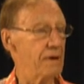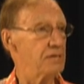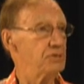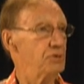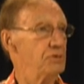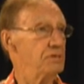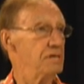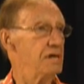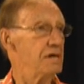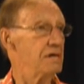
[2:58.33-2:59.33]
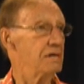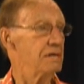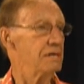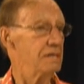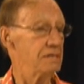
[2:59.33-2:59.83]
my junior year
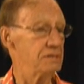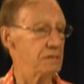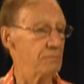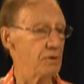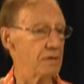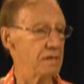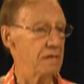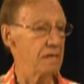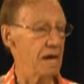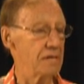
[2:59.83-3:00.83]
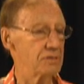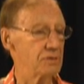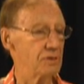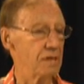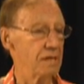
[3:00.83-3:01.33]
in Shamokin in high
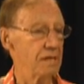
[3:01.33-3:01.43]
school